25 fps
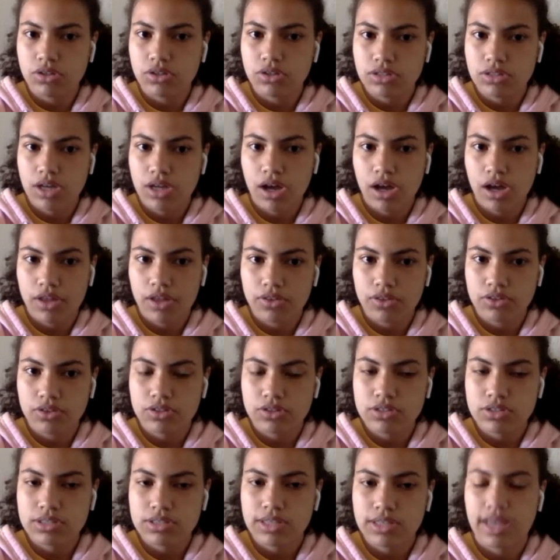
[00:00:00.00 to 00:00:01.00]
to
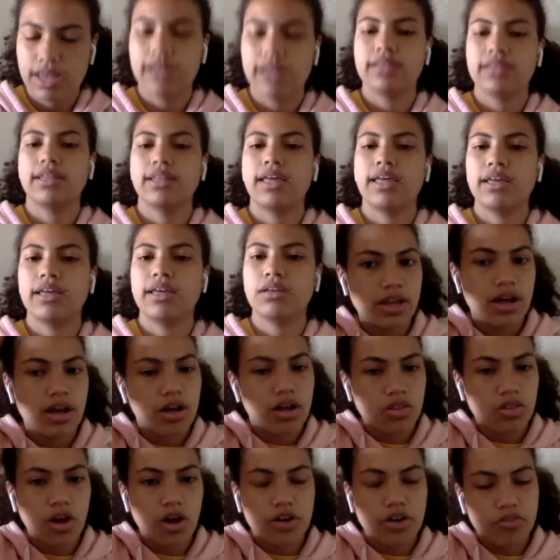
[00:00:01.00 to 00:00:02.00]
others and like a
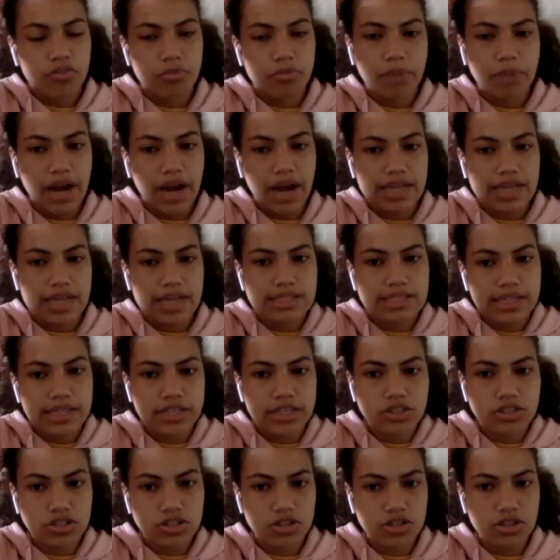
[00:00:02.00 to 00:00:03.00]
lot of
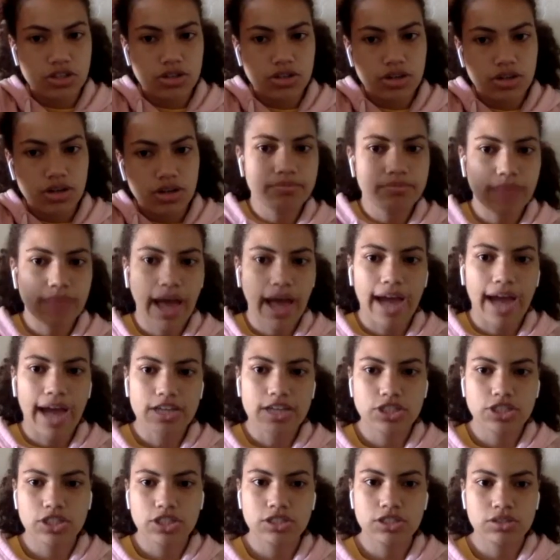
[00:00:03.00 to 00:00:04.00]
bystander
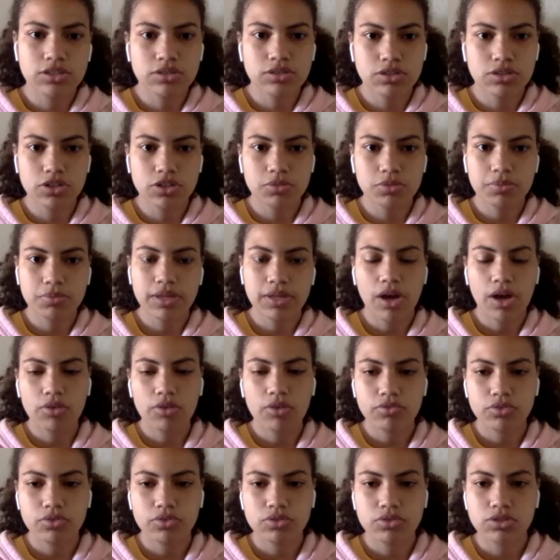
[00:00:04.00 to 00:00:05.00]
action could be
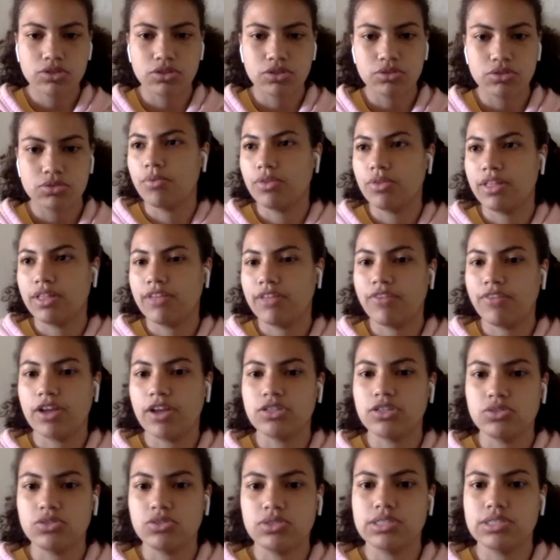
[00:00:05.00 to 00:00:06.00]
helpful too. So, like if I
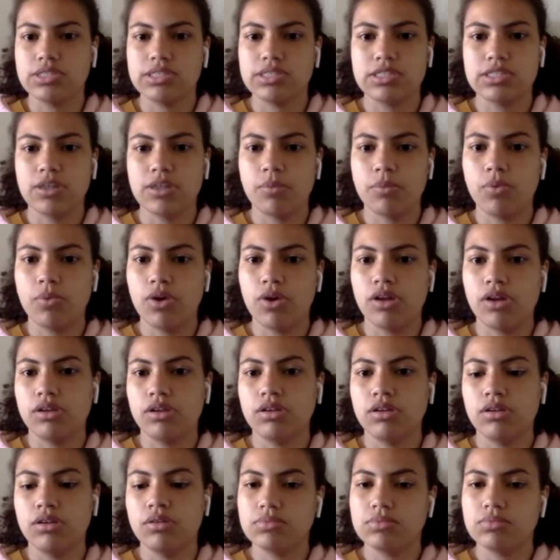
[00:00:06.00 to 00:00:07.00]
do see someone
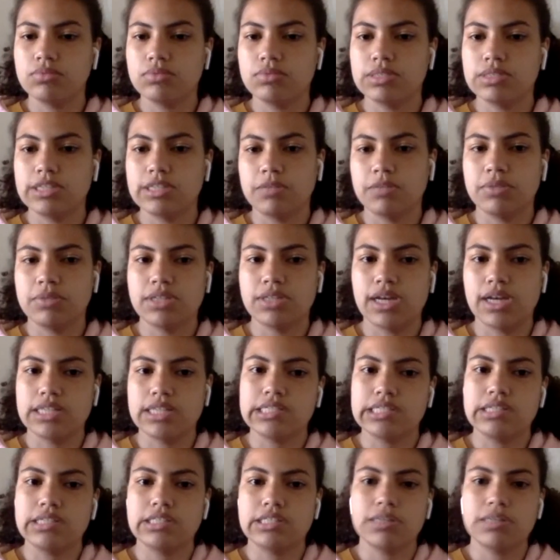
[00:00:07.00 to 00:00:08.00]

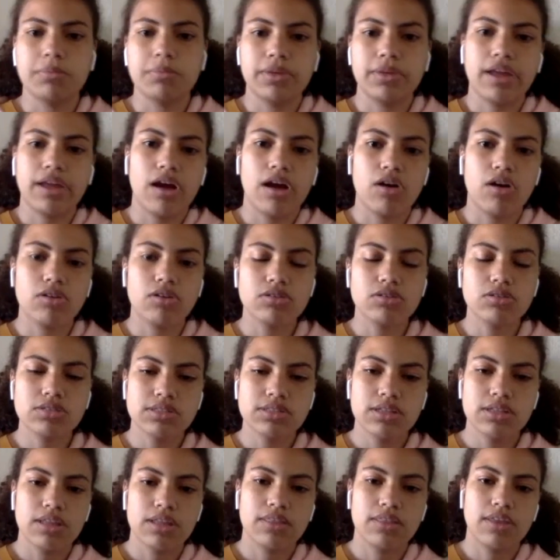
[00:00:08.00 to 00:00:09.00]
stigmatizing somebody else,
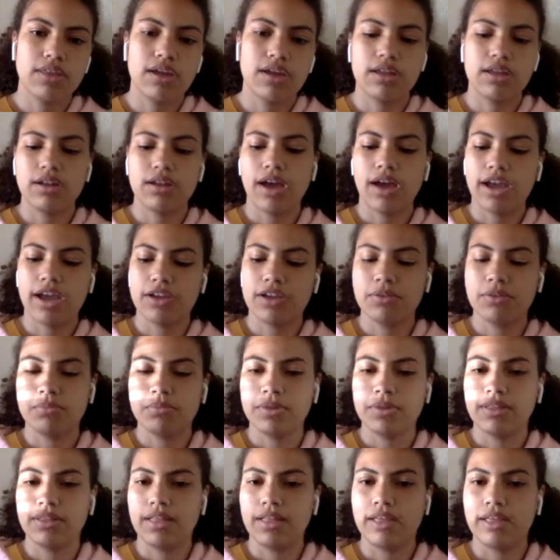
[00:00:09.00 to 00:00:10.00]
then I could
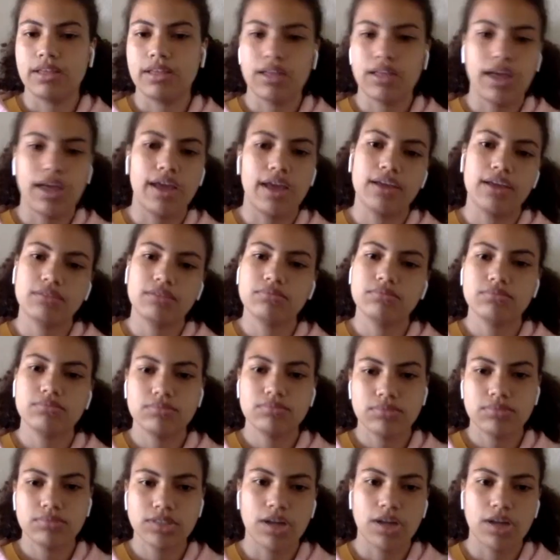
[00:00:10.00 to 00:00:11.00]
be like, hey,
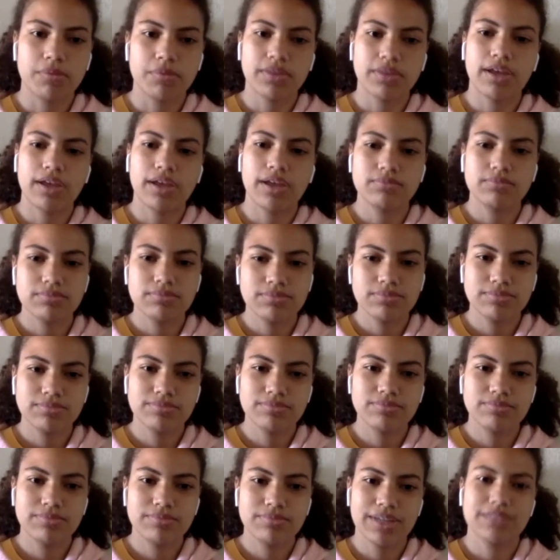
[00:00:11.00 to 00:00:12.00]
stop that.
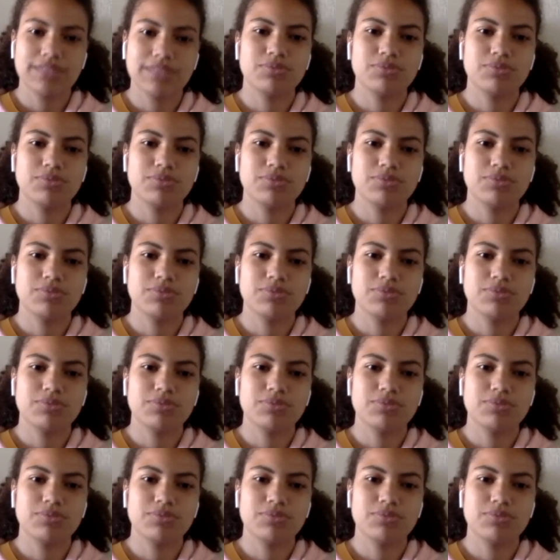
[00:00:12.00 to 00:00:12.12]
That's